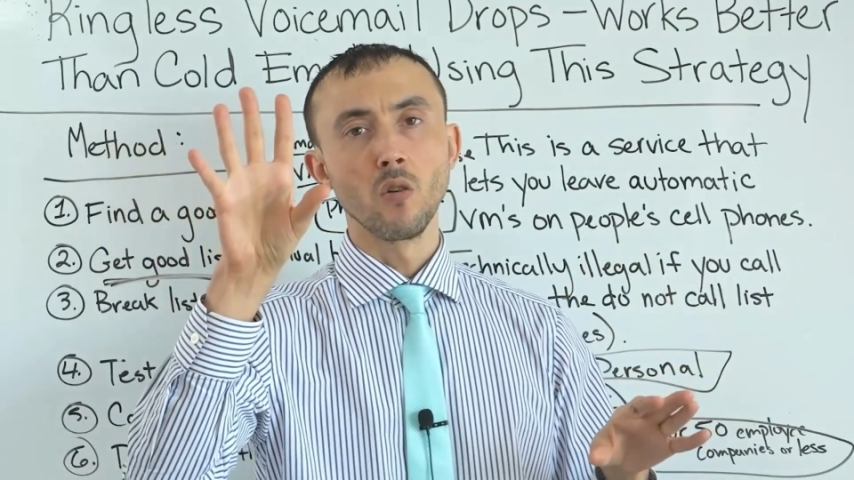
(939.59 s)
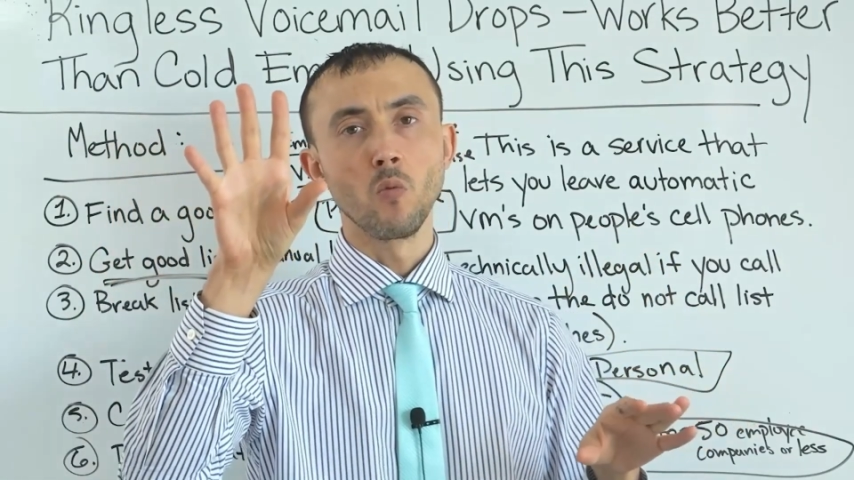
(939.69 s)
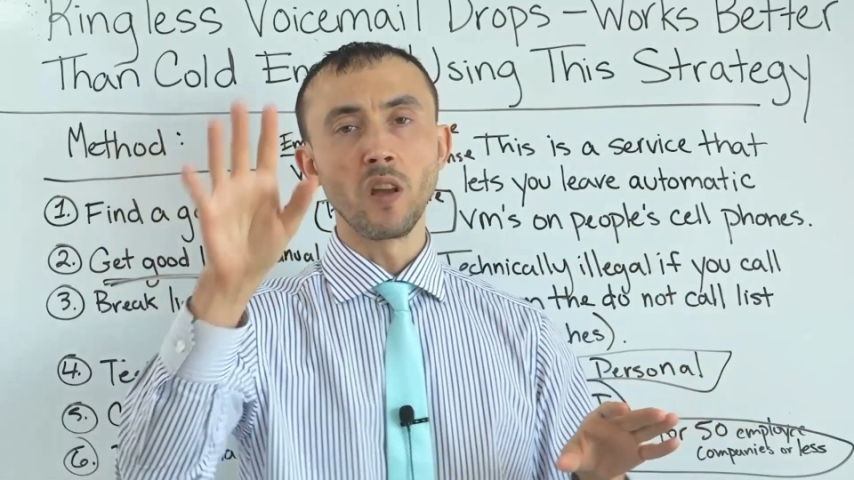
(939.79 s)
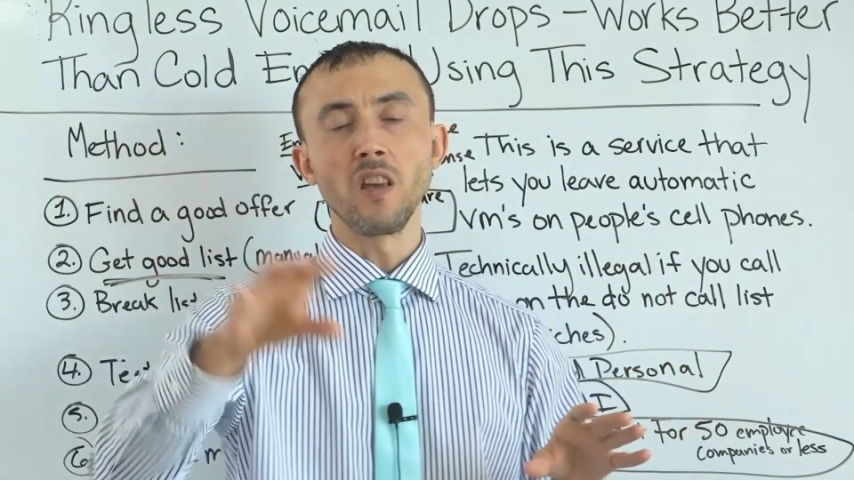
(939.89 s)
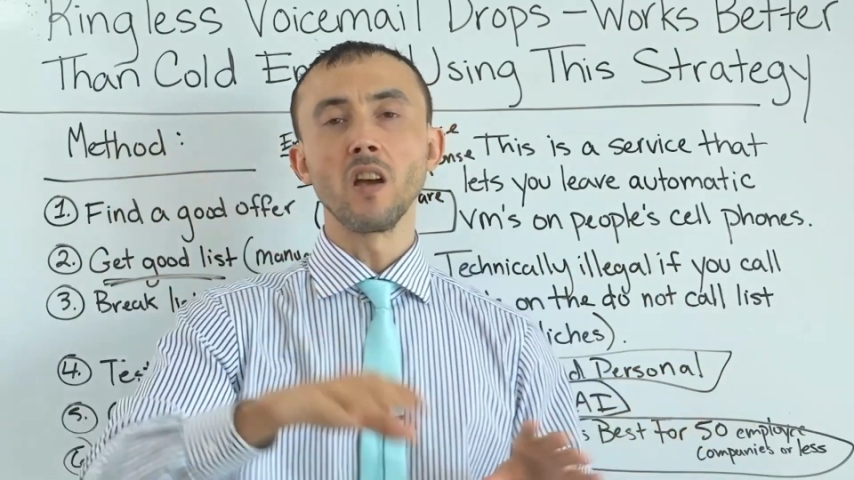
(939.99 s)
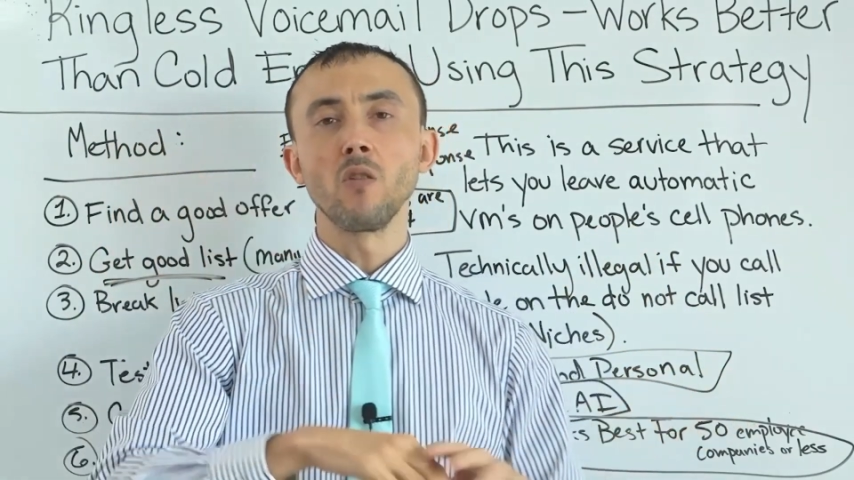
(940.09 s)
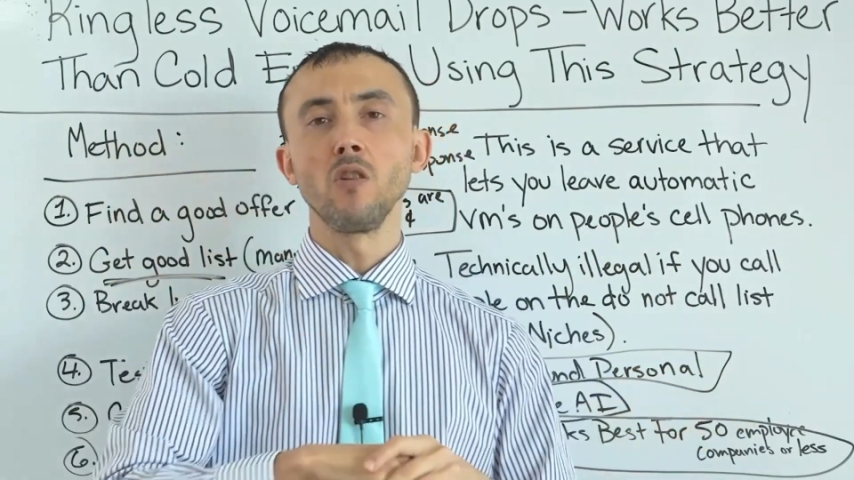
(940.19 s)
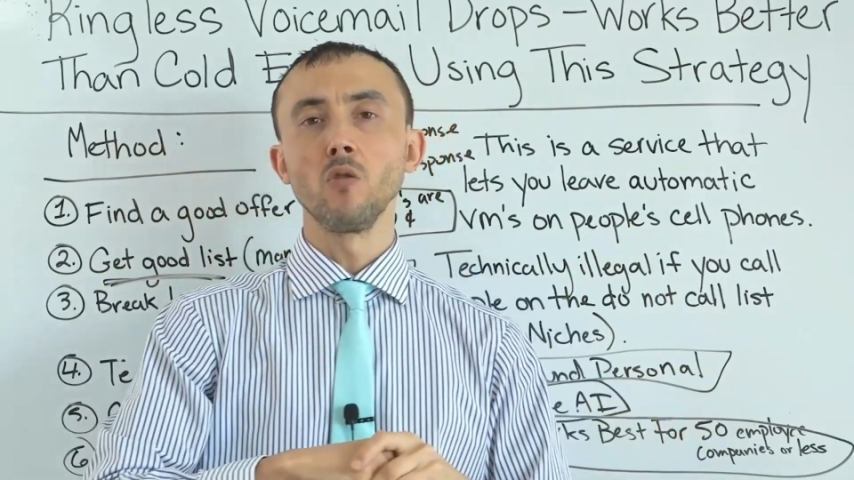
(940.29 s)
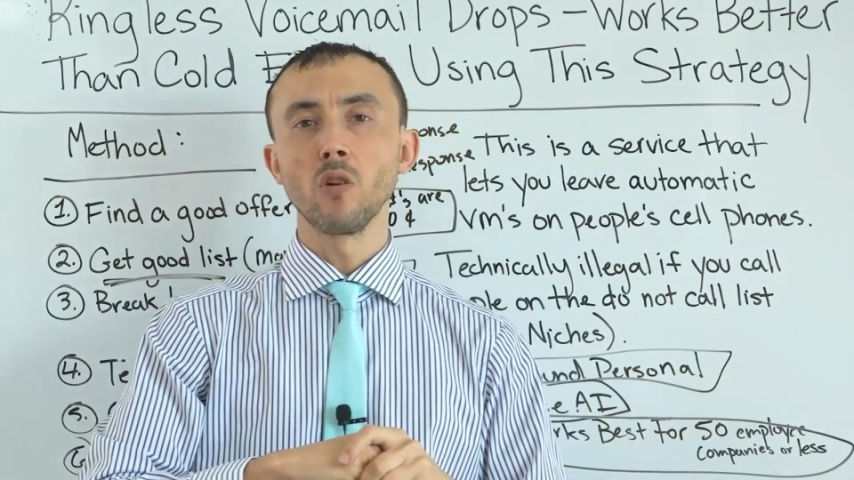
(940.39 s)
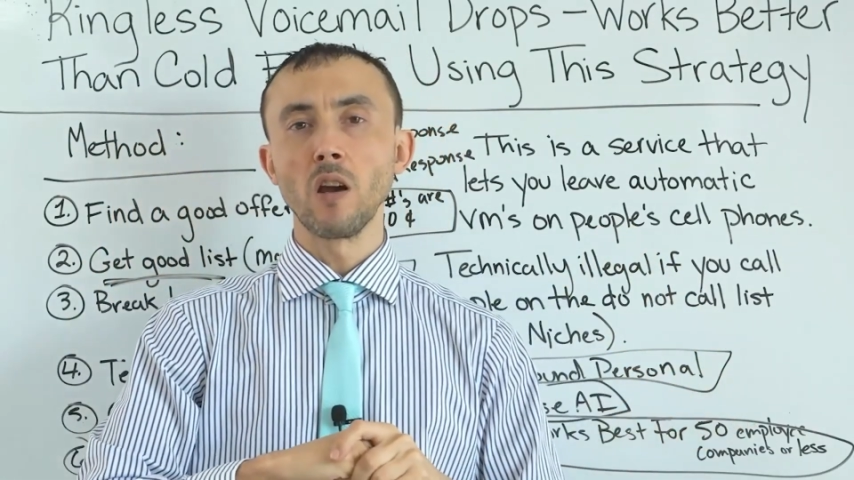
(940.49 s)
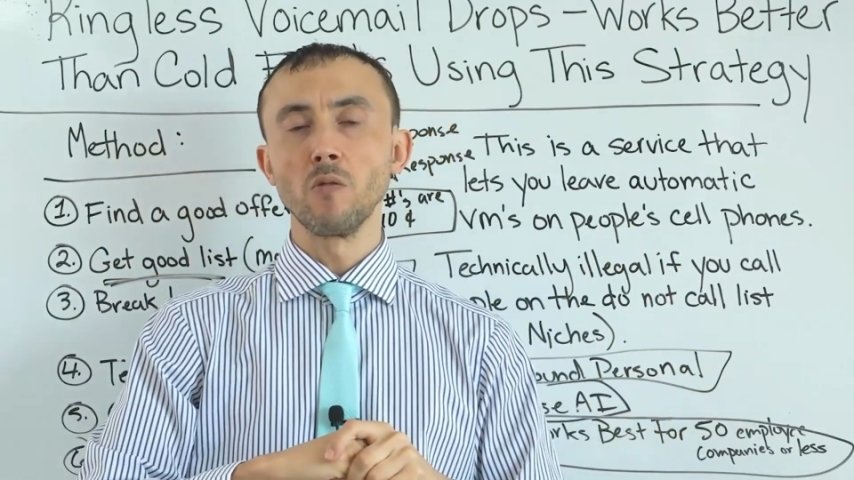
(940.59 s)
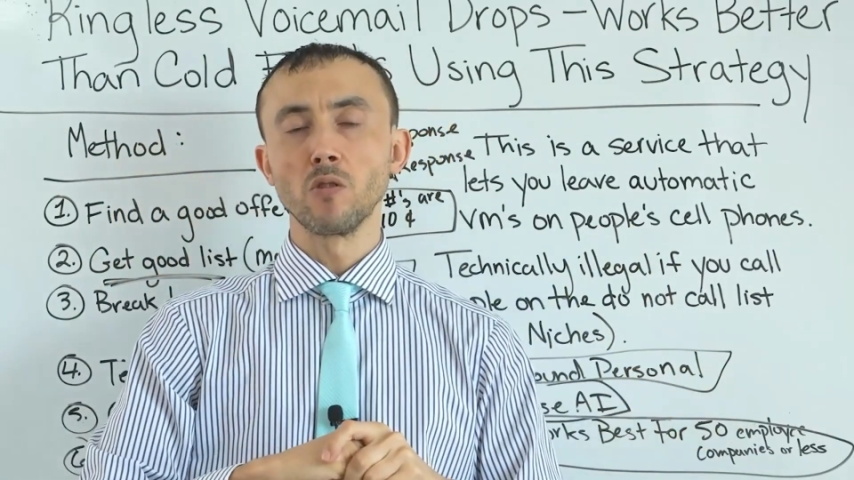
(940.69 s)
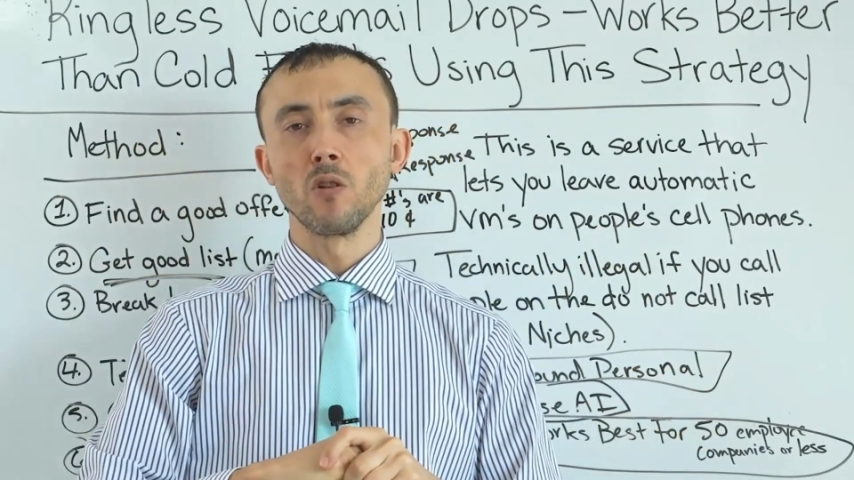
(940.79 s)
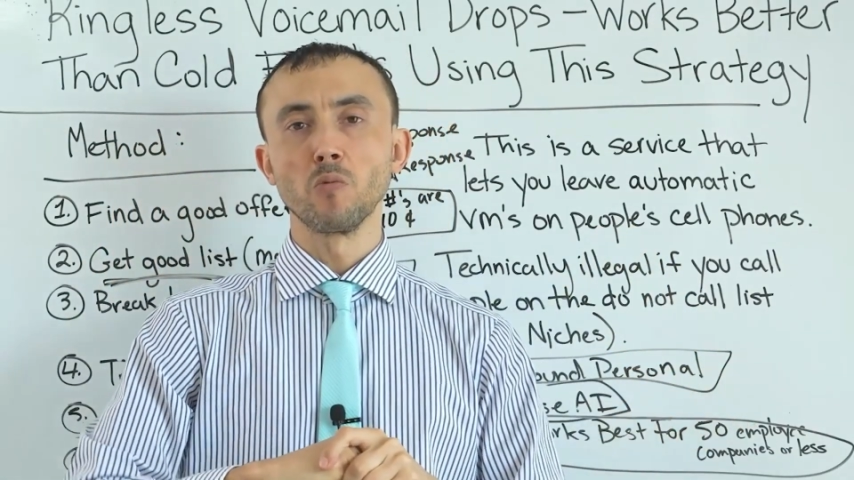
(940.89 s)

we can get you great results